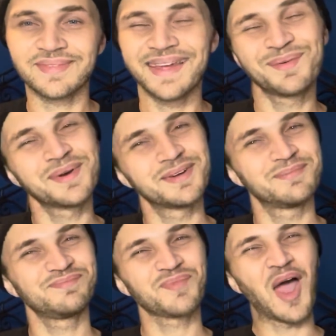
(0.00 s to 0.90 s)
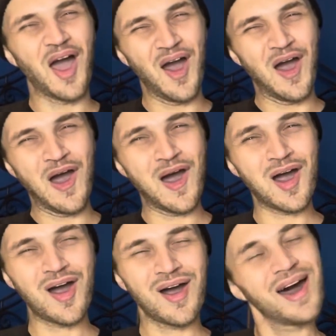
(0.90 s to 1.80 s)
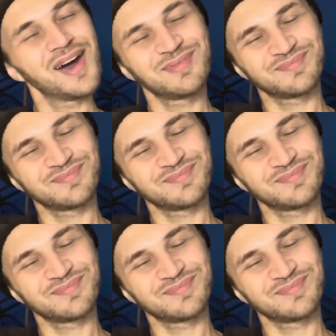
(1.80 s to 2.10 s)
I would have, ah,